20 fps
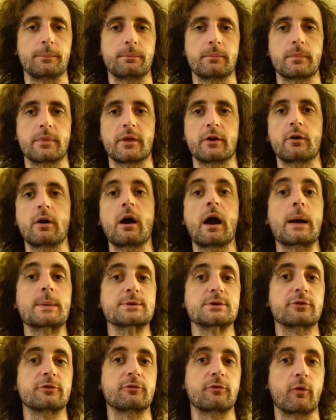There are
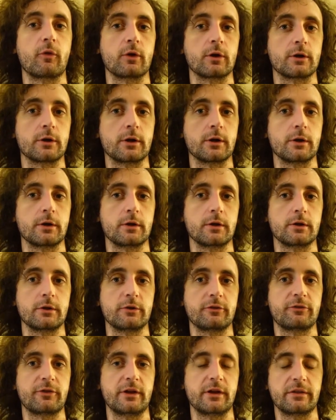options for
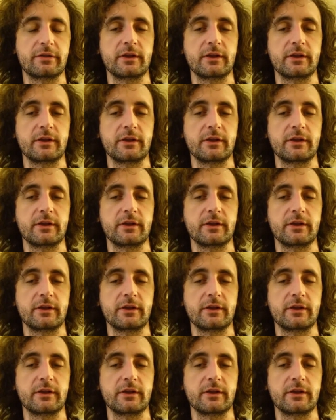sending